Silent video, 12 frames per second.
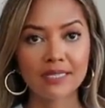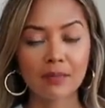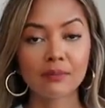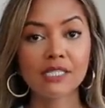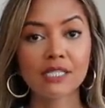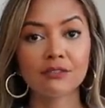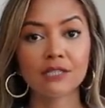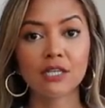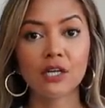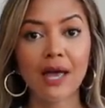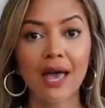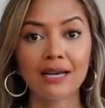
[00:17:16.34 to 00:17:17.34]
Same
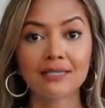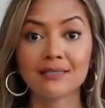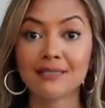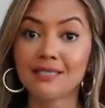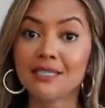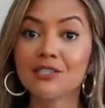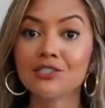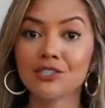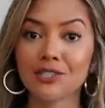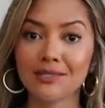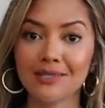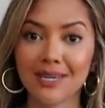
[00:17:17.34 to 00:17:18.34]
material as the
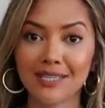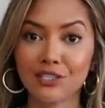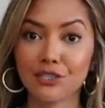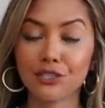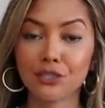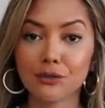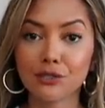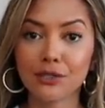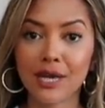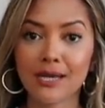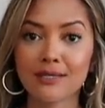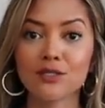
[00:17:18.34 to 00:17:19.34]
t-shirt that I just showed you
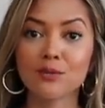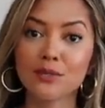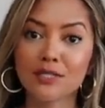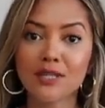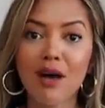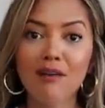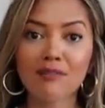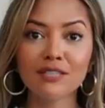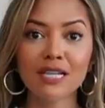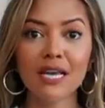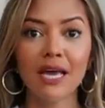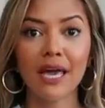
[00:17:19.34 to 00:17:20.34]
guys, super
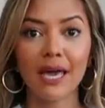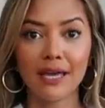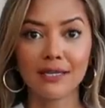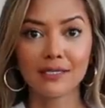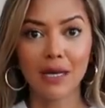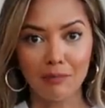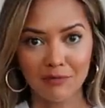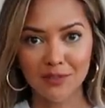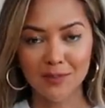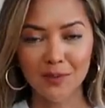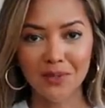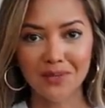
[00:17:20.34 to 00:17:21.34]
soft and
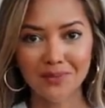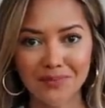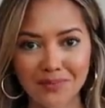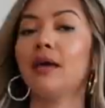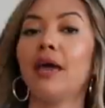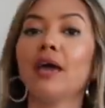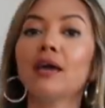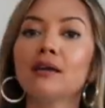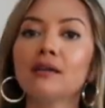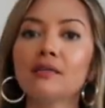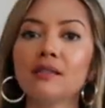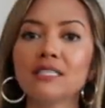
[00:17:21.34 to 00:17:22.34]
comfortable.
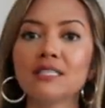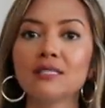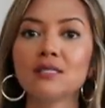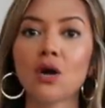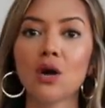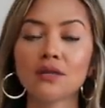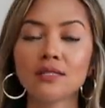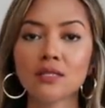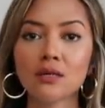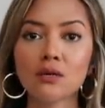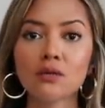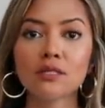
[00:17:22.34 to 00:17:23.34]
And this is
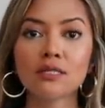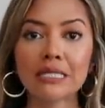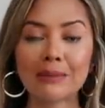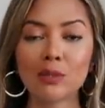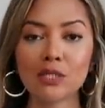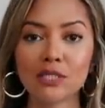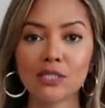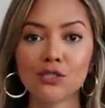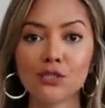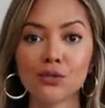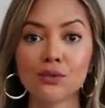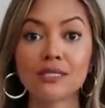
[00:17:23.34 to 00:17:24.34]
also
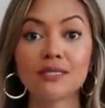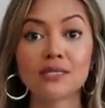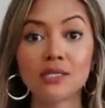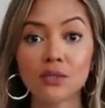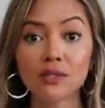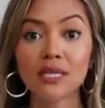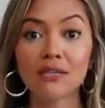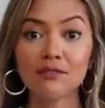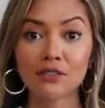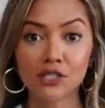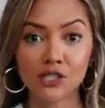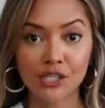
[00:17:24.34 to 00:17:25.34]
similar to the silky
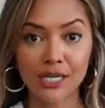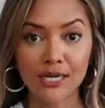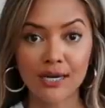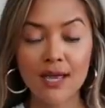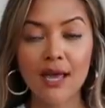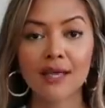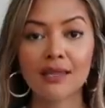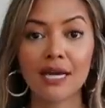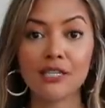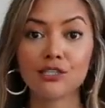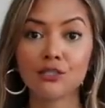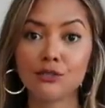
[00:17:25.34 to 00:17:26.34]
version that
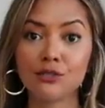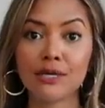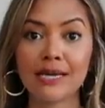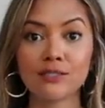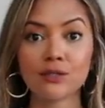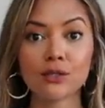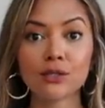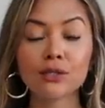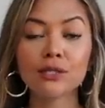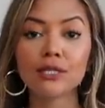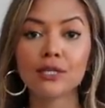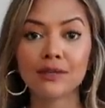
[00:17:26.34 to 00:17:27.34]
I showed you guys
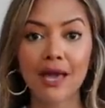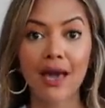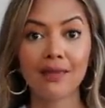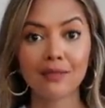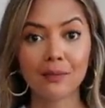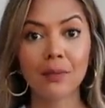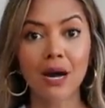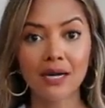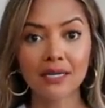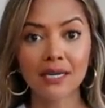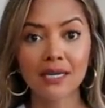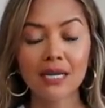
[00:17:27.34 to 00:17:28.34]
earlier that had the
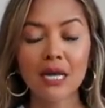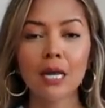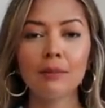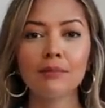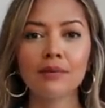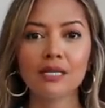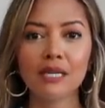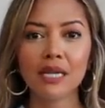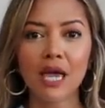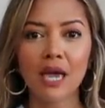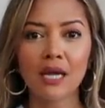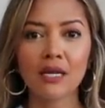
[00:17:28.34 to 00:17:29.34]
pocket. But then
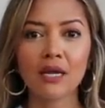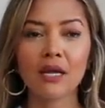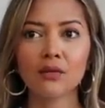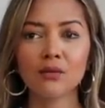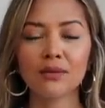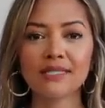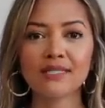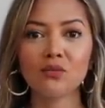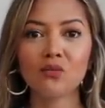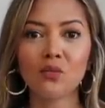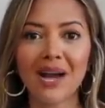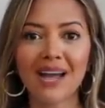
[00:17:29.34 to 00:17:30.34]
again, the
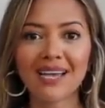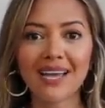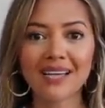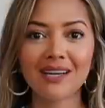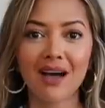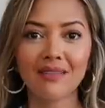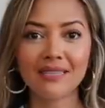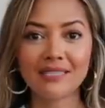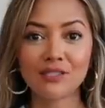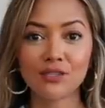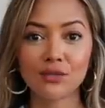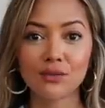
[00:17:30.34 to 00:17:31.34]
reason why I got
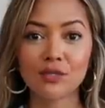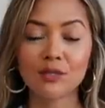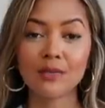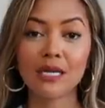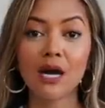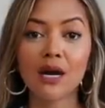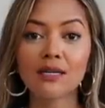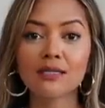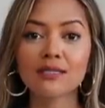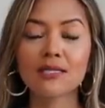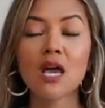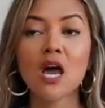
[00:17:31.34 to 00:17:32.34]
these two was
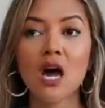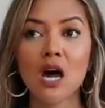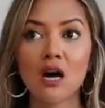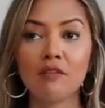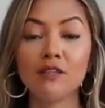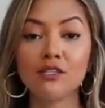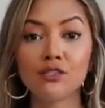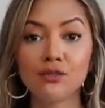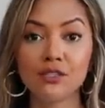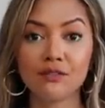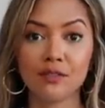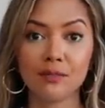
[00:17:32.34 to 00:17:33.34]
because of the two
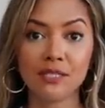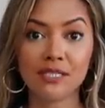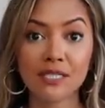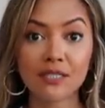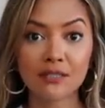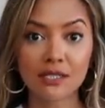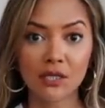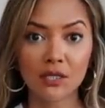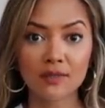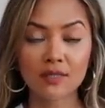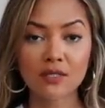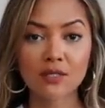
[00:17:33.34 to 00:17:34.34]
different
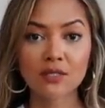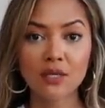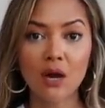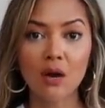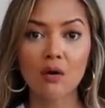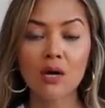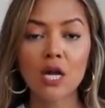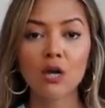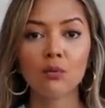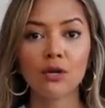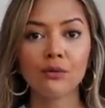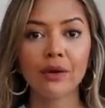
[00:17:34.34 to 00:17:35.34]
materials. So
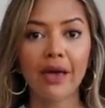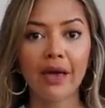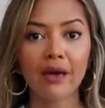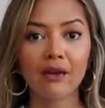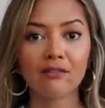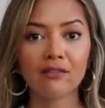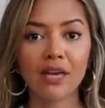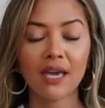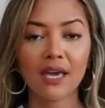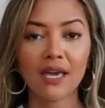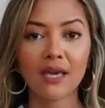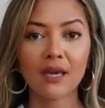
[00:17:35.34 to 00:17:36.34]
when you have
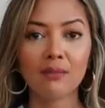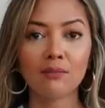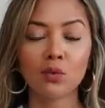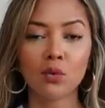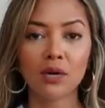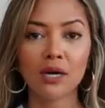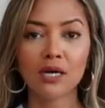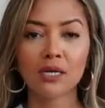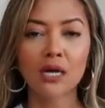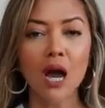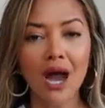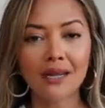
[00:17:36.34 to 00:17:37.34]
a
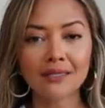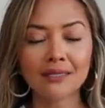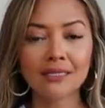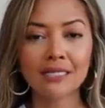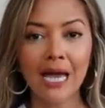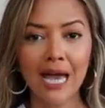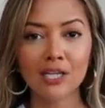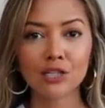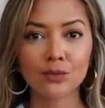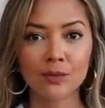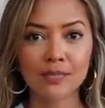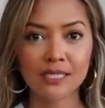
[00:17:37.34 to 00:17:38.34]
more cotton
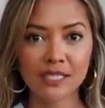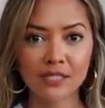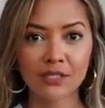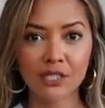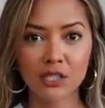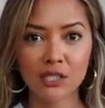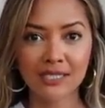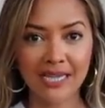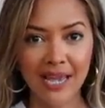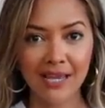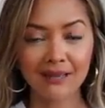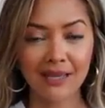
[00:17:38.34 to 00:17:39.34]
casual material
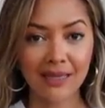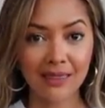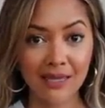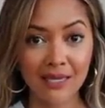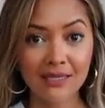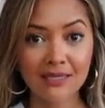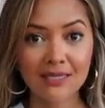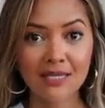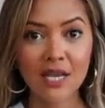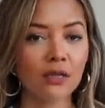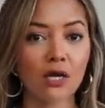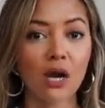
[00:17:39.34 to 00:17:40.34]
tank like this,
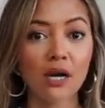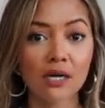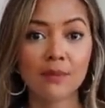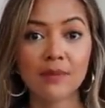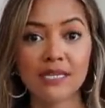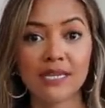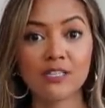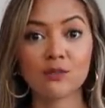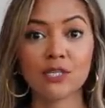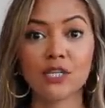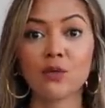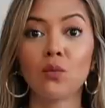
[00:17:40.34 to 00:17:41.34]
there are gonna be days
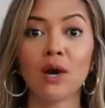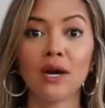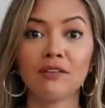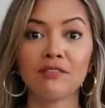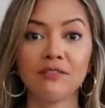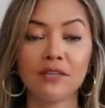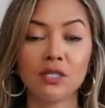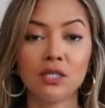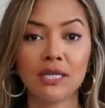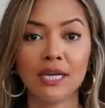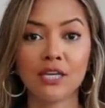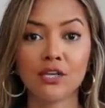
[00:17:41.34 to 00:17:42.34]
where you're gonna wanna feel
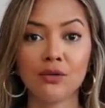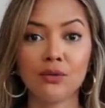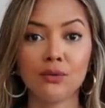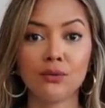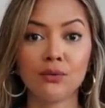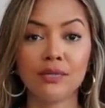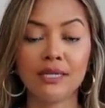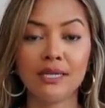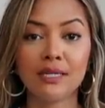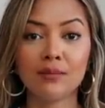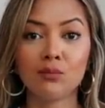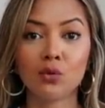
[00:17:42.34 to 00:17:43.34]
like you
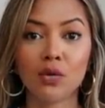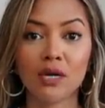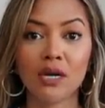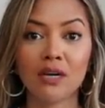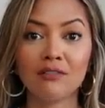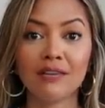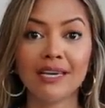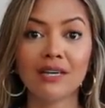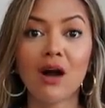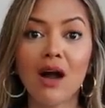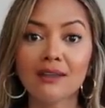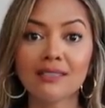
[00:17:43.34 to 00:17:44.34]
need more of a
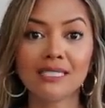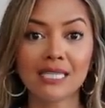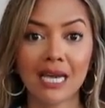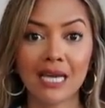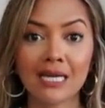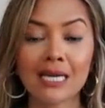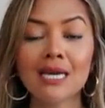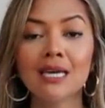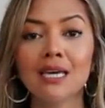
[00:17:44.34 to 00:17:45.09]
cotton tank